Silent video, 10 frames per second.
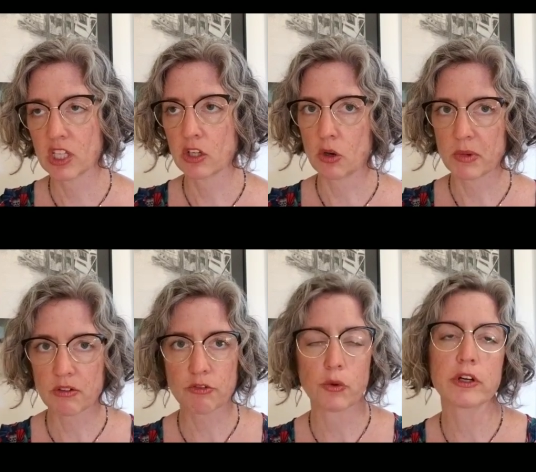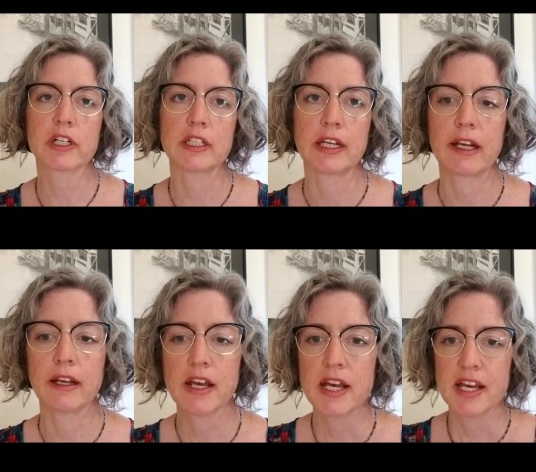you know, metaphorically,
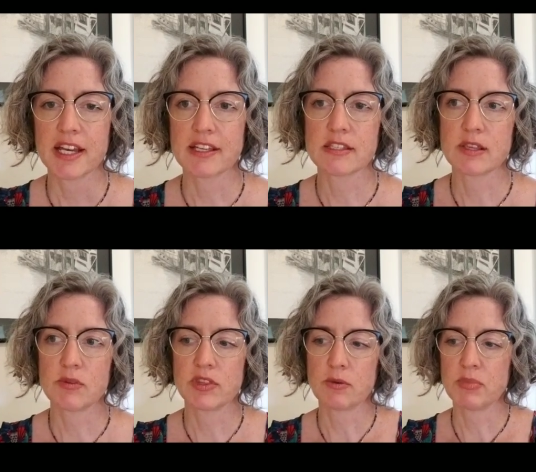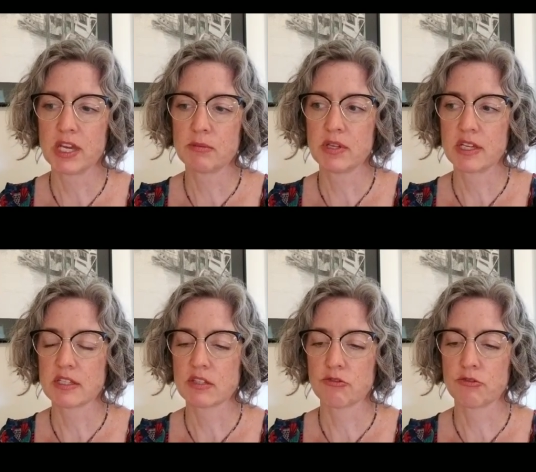is the, the baby
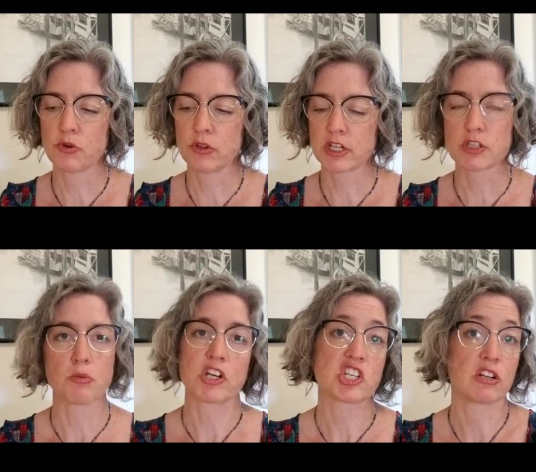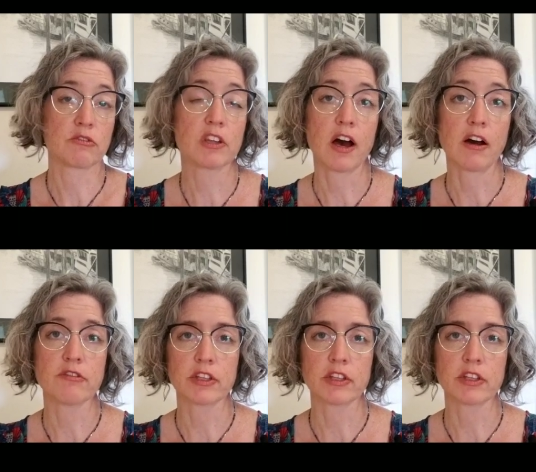is the full expression of love,